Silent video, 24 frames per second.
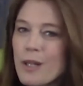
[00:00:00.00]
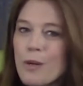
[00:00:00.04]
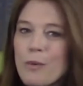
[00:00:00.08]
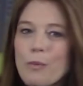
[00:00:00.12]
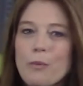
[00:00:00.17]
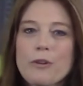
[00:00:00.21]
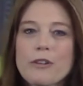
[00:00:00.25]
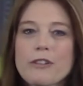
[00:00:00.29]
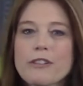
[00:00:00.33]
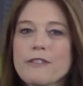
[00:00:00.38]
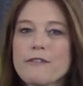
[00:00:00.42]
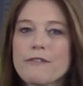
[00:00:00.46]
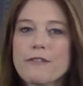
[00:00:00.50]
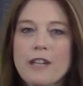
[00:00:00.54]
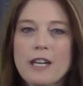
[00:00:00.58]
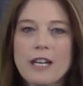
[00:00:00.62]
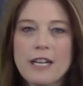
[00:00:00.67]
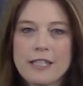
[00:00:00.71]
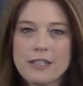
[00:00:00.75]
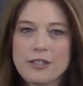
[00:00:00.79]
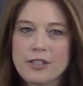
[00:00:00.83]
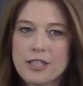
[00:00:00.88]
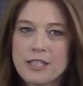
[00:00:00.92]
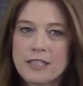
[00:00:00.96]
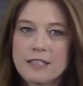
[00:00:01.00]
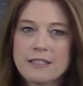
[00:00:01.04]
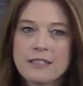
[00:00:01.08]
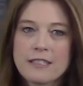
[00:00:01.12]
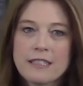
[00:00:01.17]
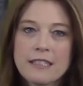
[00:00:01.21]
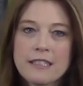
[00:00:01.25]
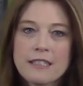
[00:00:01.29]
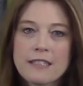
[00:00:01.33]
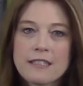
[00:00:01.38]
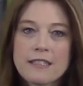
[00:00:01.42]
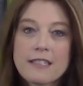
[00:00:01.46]
Word of caution:
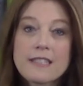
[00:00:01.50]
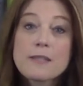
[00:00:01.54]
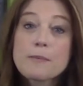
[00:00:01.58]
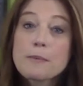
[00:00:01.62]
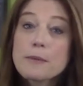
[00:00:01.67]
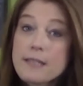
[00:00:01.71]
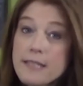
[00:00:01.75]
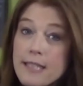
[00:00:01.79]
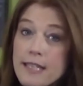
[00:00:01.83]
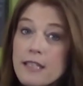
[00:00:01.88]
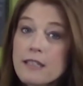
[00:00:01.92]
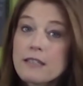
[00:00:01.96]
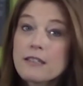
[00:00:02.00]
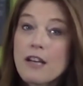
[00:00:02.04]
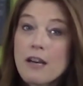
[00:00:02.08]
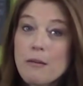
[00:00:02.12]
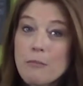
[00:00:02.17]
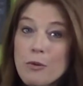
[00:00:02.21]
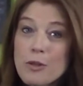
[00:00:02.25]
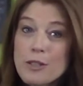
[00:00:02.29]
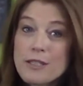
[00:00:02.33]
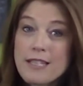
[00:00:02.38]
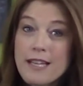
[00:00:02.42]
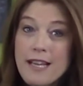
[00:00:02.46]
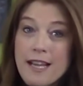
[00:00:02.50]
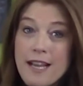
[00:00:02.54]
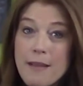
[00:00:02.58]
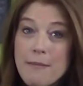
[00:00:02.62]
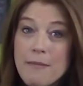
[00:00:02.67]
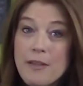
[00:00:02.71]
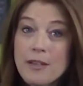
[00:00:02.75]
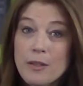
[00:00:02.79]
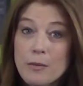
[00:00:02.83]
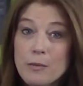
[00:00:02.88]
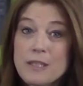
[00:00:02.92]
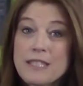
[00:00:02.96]
this will take a lot more time
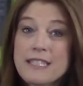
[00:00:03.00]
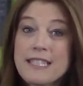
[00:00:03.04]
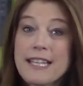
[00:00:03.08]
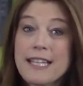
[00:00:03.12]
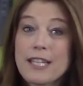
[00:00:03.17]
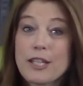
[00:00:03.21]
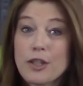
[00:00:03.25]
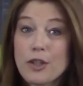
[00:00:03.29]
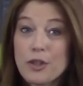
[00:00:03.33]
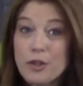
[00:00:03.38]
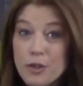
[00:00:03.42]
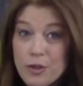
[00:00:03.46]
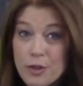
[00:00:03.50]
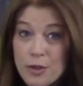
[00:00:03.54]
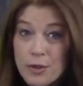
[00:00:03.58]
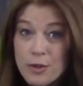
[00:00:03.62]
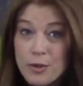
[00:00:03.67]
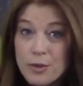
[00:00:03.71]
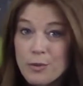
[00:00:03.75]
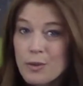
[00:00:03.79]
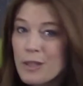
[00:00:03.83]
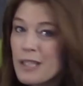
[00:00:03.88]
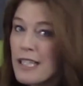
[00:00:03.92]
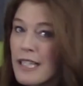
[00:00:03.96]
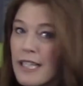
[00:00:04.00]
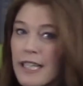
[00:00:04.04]
than it would take you,